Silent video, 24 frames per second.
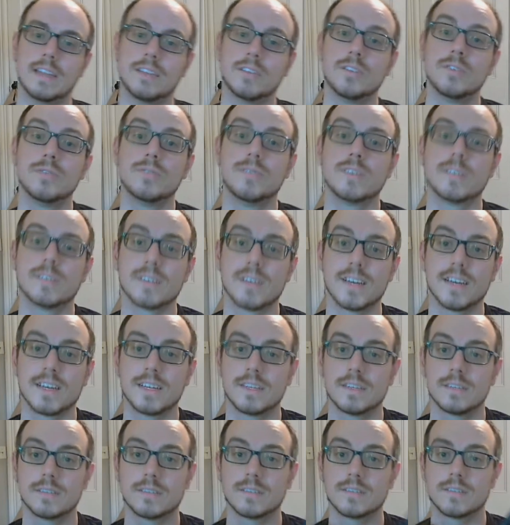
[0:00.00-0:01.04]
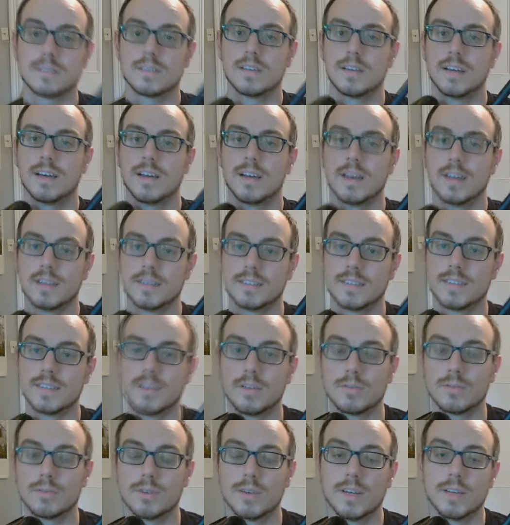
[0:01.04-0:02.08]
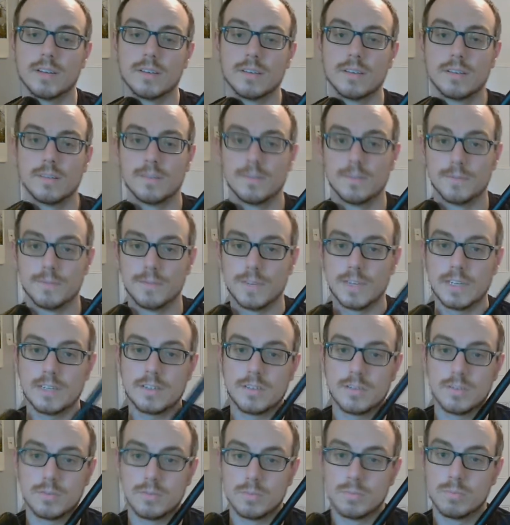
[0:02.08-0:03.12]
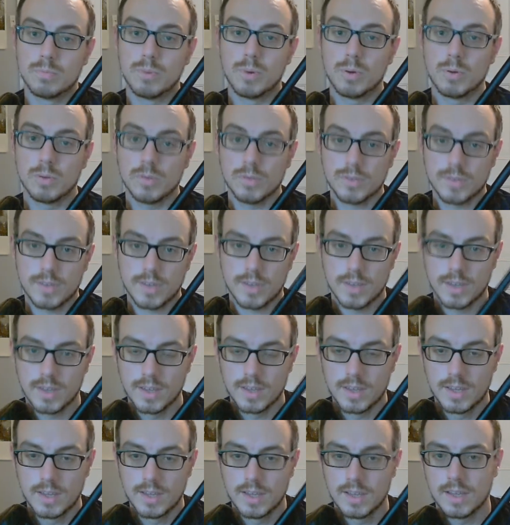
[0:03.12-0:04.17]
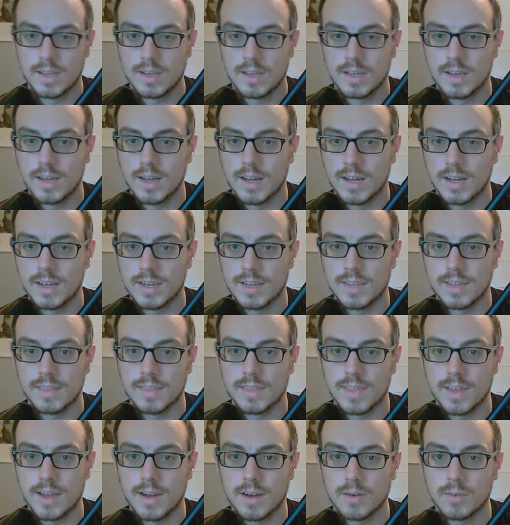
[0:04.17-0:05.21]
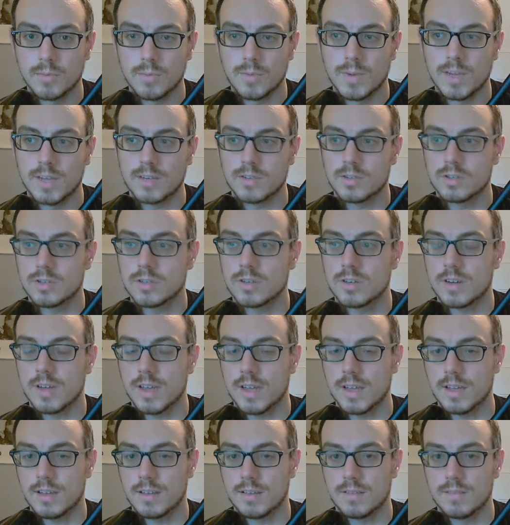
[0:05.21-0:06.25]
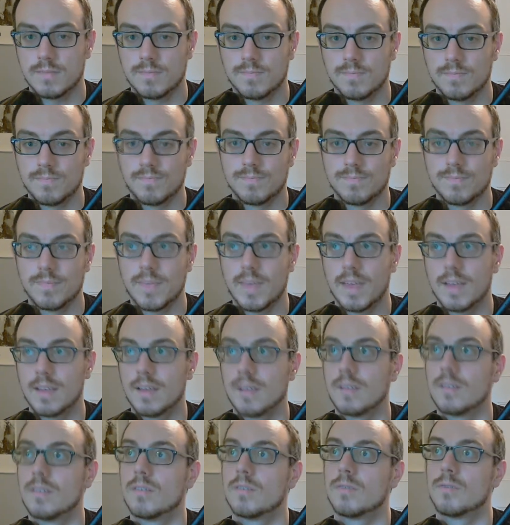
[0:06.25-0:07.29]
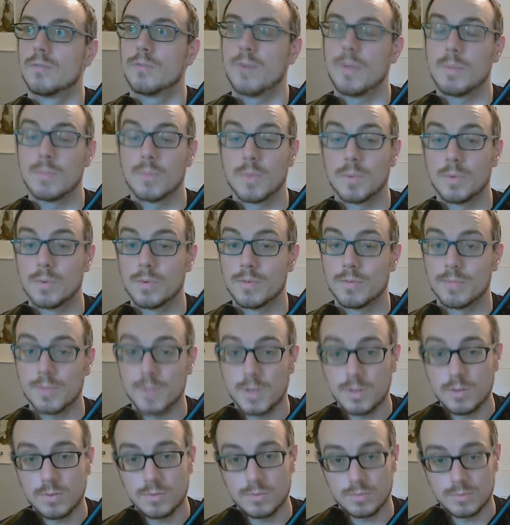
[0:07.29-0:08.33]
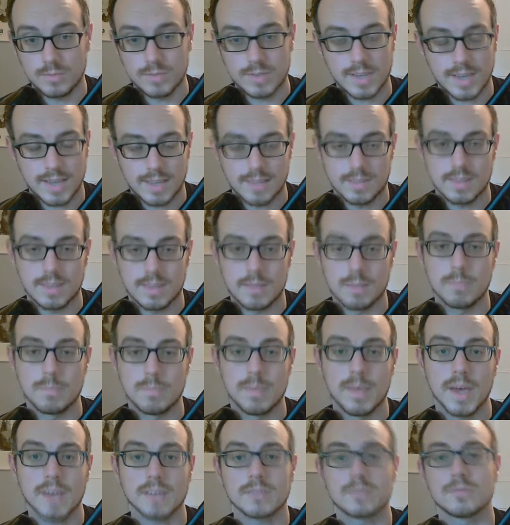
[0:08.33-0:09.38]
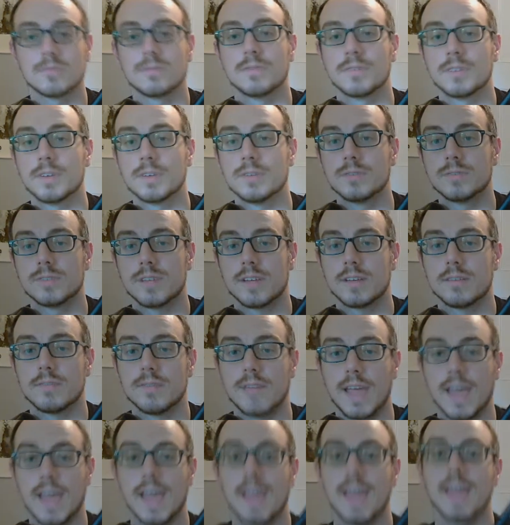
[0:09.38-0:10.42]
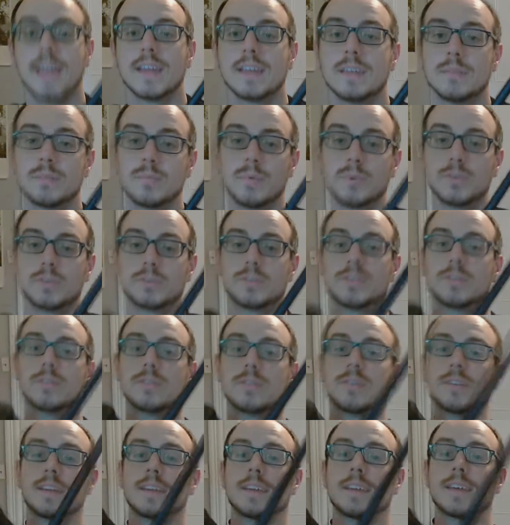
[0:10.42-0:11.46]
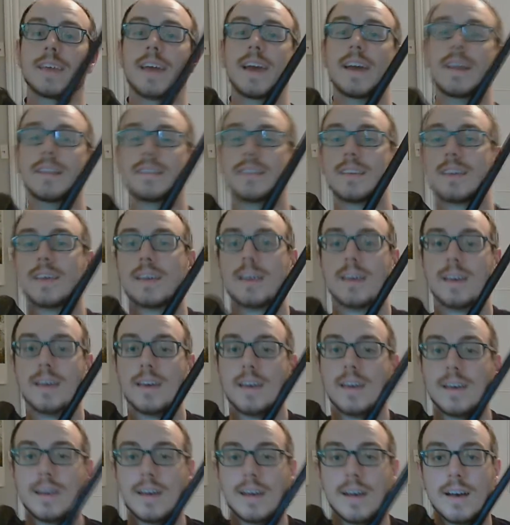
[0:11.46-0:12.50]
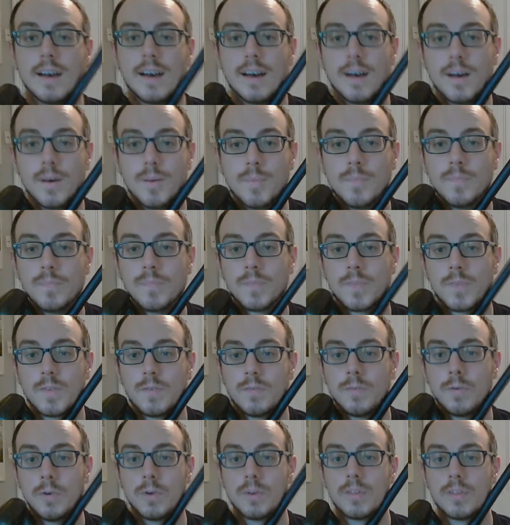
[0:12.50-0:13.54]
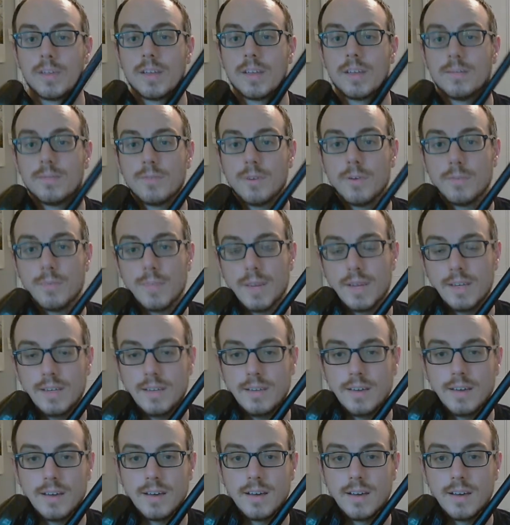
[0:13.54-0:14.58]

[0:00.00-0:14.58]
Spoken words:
New Designs Delrin V2 bolt in there, which from the reviews had the best reviews out of any bolt you could get for the Invert Mini.